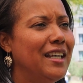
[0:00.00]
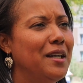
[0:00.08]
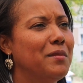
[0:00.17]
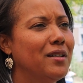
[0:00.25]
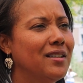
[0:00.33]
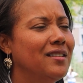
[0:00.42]

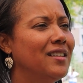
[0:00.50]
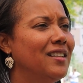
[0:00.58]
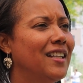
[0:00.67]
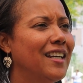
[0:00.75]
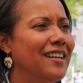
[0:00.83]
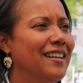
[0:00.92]
came out and
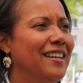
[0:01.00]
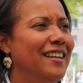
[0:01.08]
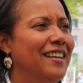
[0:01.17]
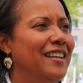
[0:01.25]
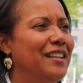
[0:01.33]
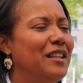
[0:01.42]

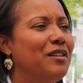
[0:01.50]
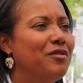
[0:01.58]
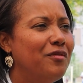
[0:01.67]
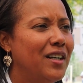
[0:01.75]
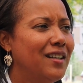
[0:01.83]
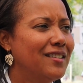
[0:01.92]
they
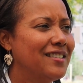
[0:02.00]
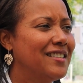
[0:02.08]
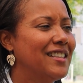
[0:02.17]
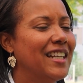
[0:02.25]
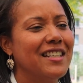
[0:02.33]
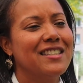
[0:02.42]
felt
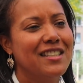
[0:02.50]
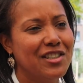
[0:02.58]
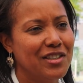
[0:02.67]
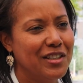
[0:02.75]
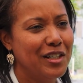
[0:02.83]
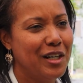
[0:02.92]
like
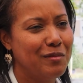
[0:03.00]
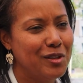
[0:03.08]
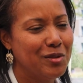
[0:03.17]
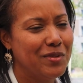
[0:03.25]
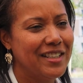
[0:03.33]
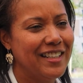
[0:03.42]
such an
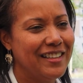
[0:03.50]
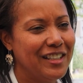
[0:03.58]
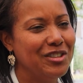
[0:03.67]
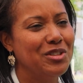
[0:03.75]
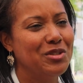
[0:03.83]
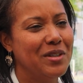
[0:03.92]
accomplishment that
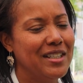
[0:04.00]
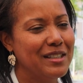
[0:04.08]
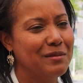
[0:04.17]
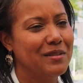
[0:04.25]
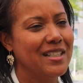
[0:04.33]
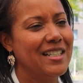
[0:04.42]
they're doing
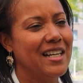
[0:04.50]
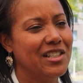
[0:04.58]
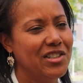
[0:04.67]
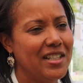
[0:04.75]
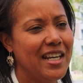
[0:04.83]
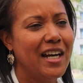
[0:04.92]
something to
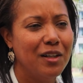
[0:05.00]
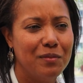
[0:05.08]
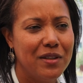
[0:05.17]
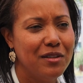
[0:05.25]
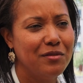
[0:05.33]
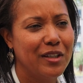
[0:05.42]
actually help
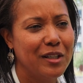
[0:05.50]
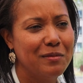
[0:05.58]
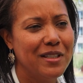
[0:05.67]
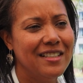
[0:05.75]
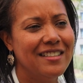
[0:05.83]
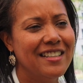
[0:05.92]
the
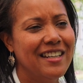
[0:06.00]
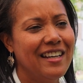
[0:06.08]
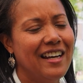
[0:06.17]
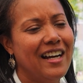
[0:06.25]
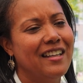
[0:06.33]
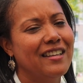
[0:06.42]
environment.
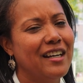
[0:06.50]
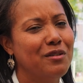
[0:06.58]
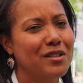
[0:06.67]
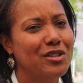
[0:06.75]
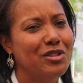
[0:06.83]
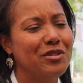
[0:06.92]
And that
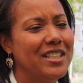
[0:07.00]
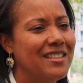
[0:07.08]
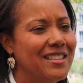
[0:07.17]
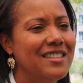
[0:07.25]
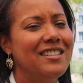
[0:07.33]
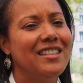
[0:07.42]
was great
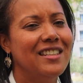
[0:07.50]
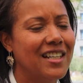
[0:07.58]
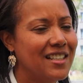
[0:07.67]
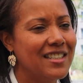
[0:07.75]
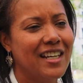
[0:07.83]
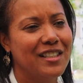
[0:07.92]
to see
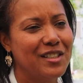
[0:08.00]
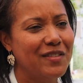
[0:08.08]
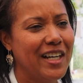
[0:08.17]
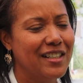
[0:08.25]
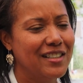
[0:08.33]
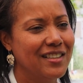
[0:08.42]
that
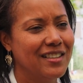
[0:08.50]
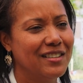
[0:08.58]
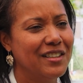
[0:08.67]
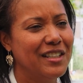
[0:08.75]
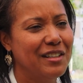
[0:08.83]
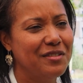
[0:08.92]
satisfaction
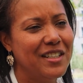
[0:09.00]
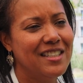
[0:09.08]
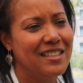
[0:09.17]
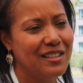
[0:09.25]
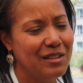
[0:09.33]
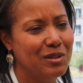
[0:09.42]
on their
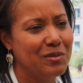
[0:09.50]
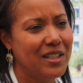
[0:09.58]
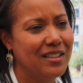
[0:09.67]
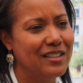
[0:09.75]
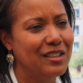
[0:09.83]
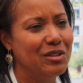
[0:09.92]
faces as
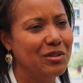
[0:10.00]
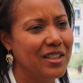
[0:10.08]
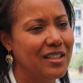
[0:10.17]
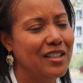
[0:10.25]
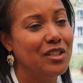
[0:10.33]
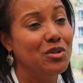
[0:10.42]
well, to know
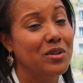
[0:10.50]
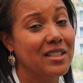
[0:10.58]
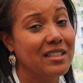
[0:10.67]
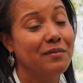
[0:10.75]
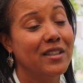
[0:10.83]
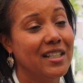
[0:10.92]
that they're doing
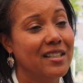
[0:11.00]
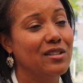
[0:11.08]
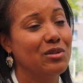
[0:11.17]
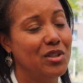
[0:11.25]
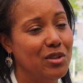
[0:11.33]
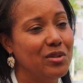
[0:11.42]
something that's
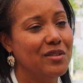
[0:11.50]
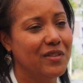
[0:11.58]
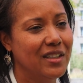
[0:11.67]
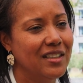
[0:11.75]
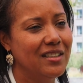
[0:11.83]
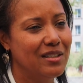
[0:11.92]
so
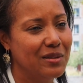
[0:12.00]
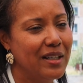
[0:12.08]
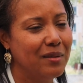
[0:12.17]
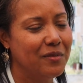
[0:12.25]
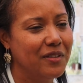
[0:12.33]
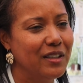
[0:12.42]
useful and so
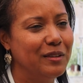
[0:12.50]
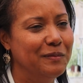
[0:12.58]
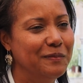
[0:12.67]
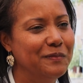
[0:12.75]
helpful.